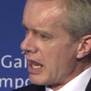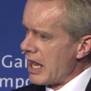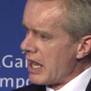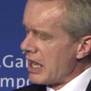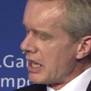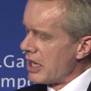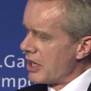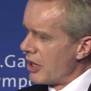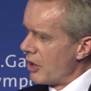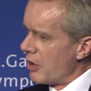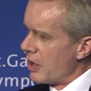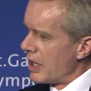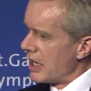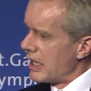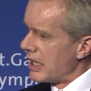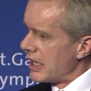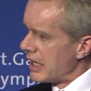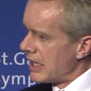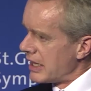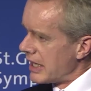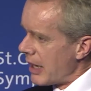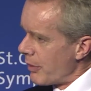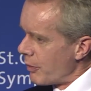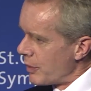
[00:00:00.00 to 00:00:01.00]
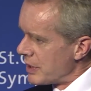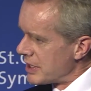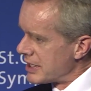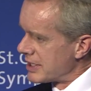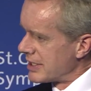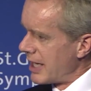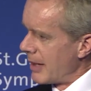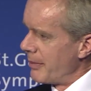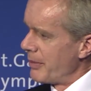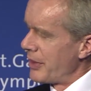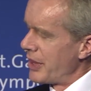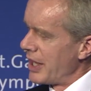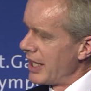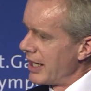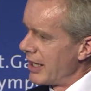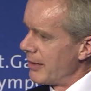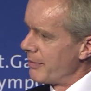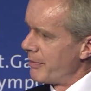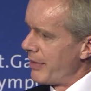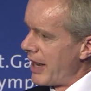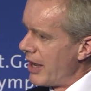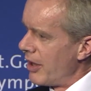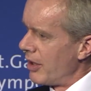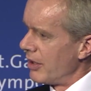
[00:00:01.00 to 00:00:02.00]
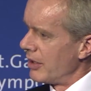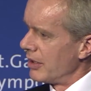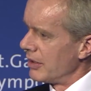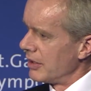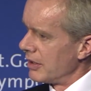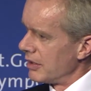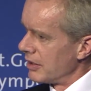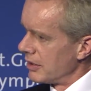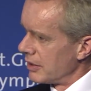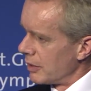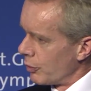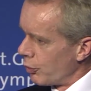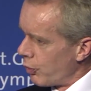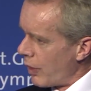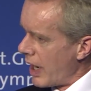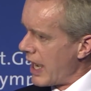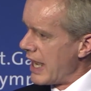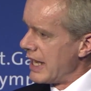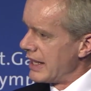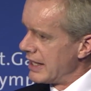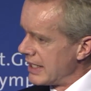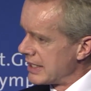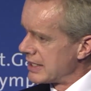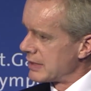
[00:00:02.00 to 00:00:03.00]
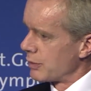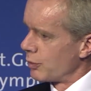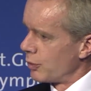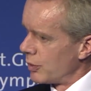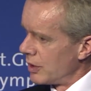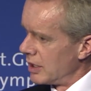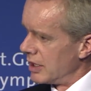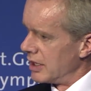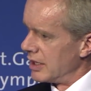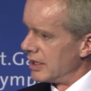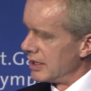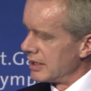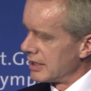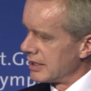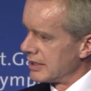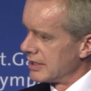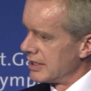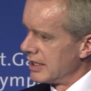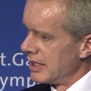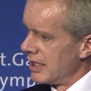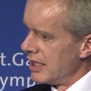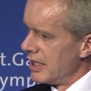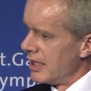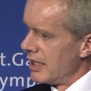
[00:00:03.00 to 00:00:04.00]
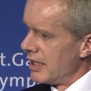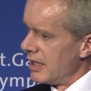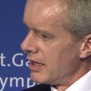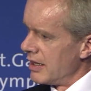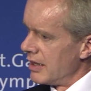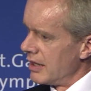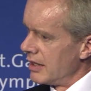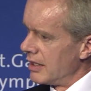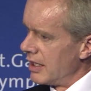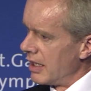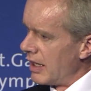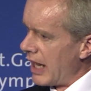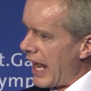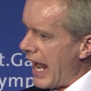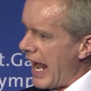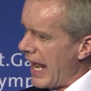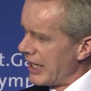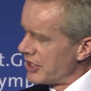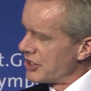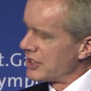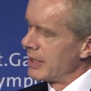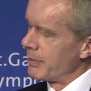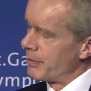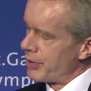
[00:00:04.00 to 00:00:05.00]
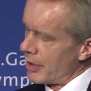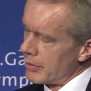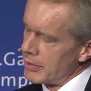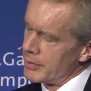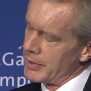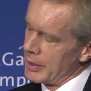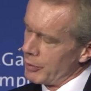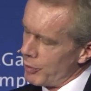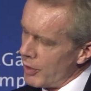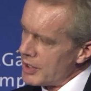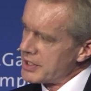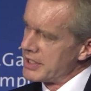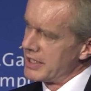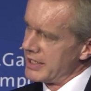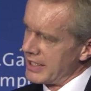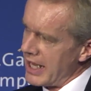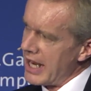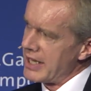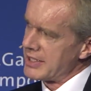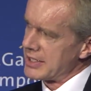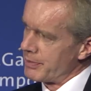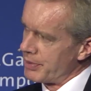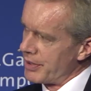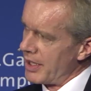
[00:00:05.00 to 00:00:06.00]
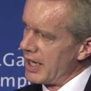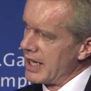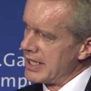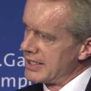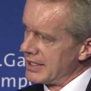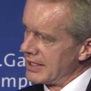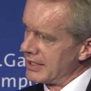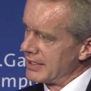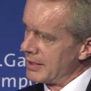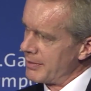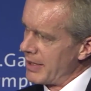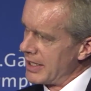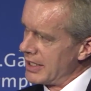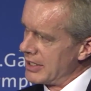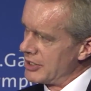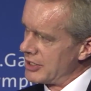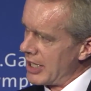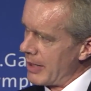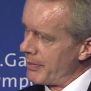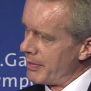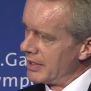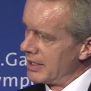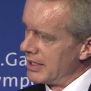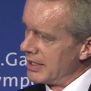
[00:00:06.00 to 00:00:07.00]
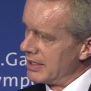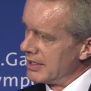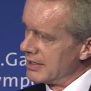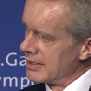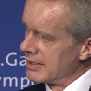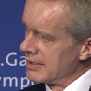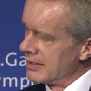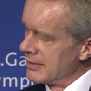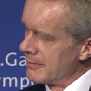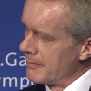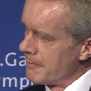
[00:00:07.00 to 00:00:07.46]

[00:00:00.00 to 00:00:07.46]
You know, there was something about the way this worked that actually probably wasn't that surprising to many Japanese.